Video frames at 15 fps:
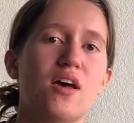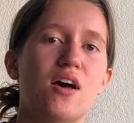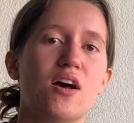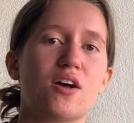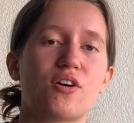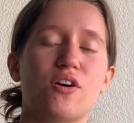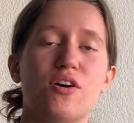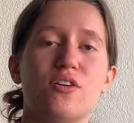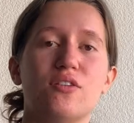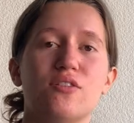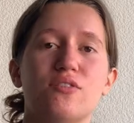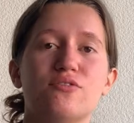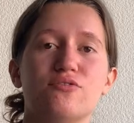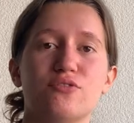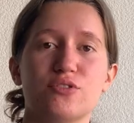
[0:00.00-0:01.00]
a call
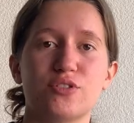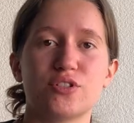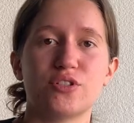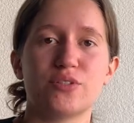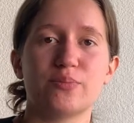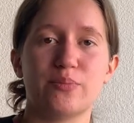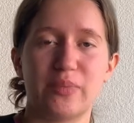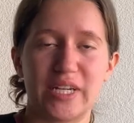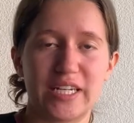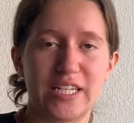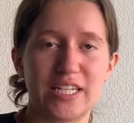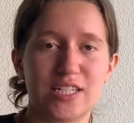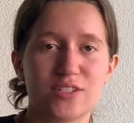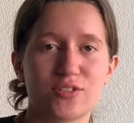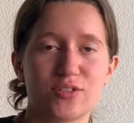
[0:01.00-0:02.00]
for
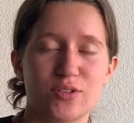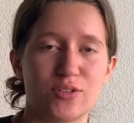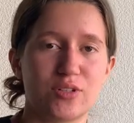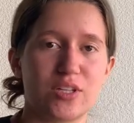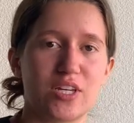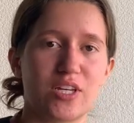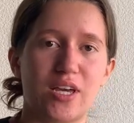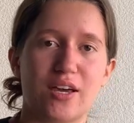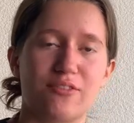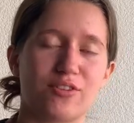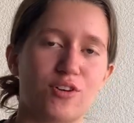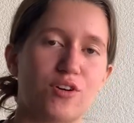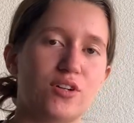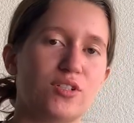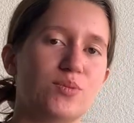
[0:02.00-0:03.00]
mating, so they have a
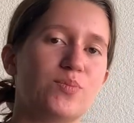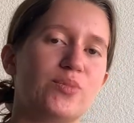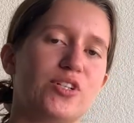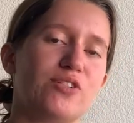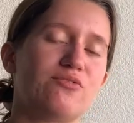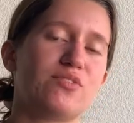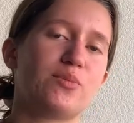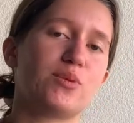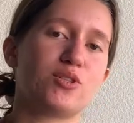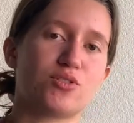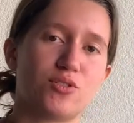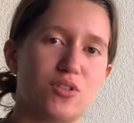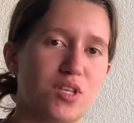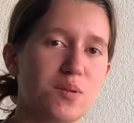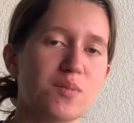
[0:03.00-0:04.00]
call to bring females to
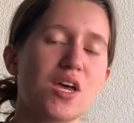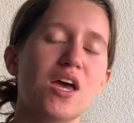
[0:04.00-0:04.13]
them,